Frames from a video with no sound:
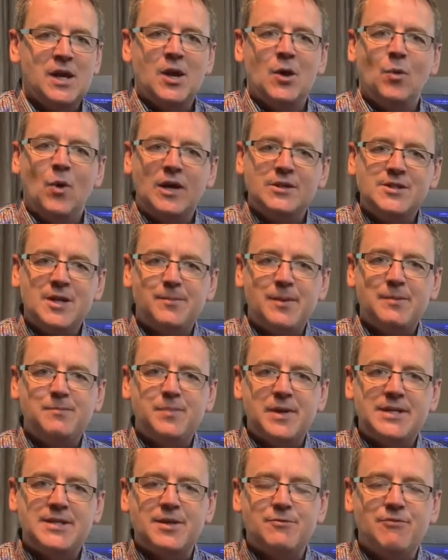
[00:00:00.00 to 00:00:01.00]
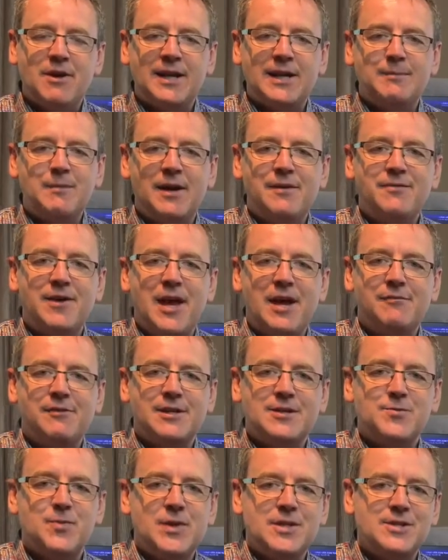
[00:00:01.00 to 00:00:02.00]
Whilst I've been busy running my
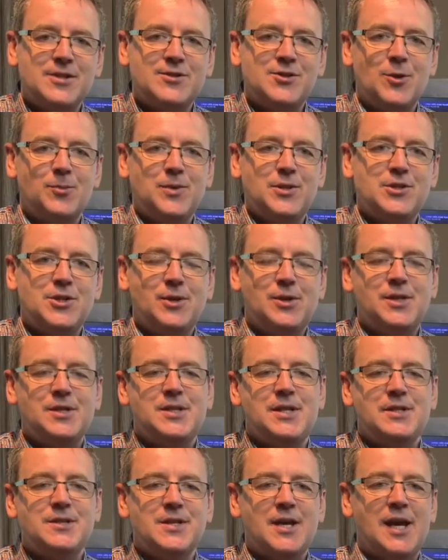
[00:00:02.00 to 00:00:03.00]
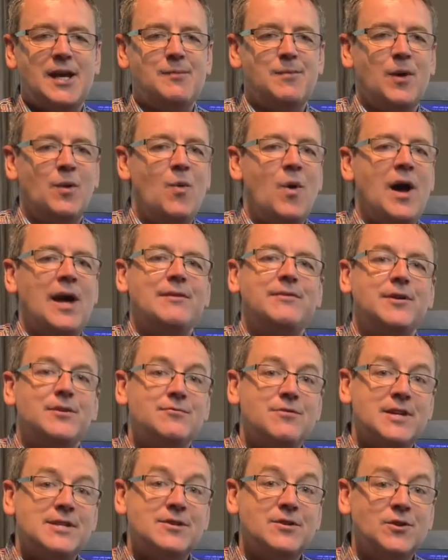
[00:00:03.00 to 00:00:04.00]
various business opportunities, Kate, my wife, had
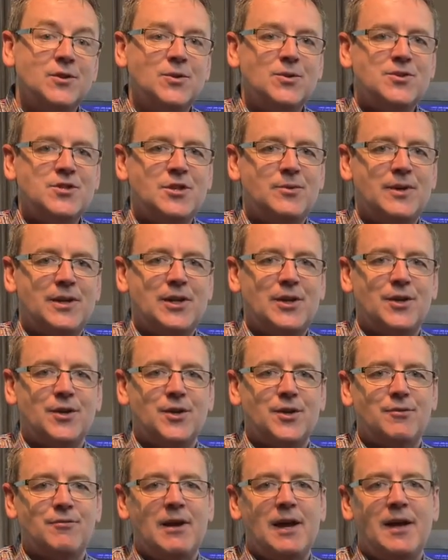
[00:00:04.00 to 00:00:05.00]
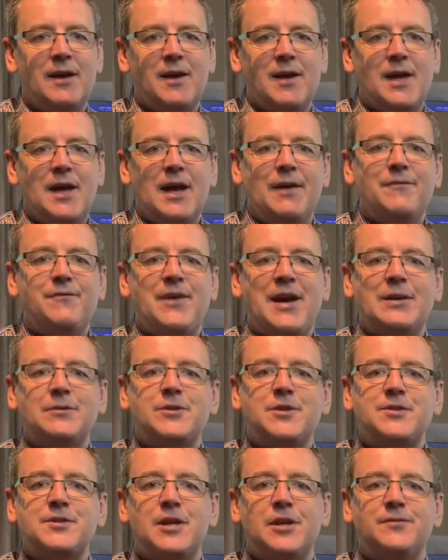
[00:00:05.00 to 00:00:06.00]
risen also in her career and found
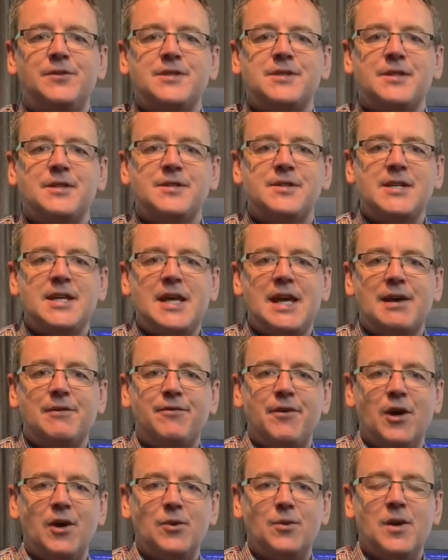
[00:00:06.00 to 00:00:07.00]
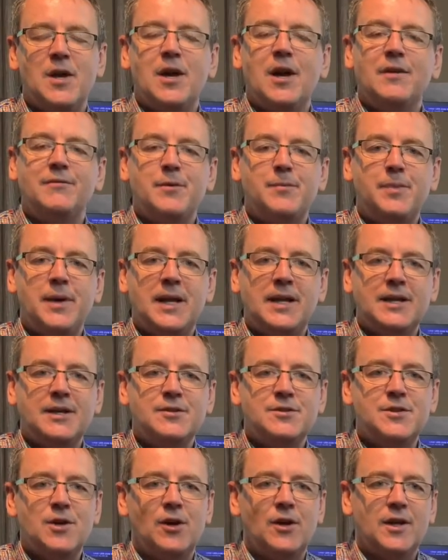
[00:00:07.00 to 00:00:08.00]
herself as the CFO of a
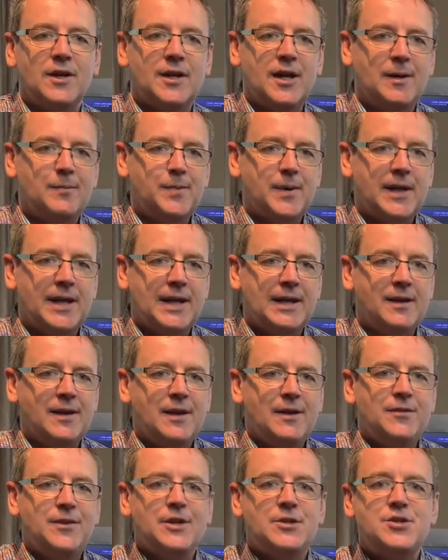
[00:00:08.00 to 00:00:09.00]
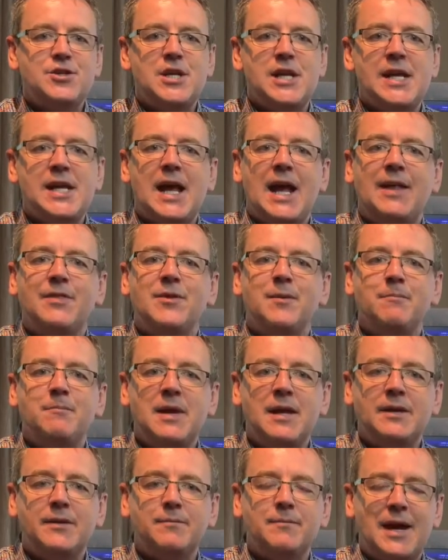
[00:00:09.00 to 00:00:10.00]
billion-dollar company that she and the
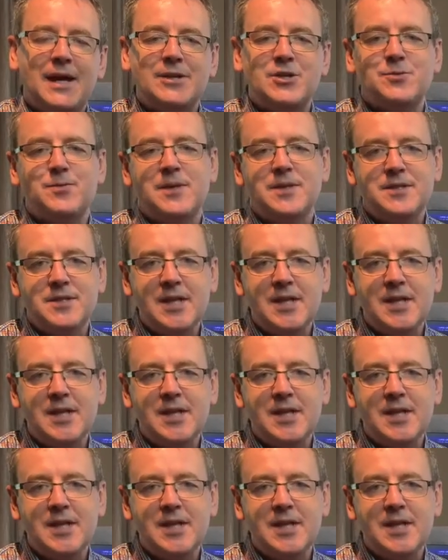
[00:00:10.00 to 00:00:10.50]
management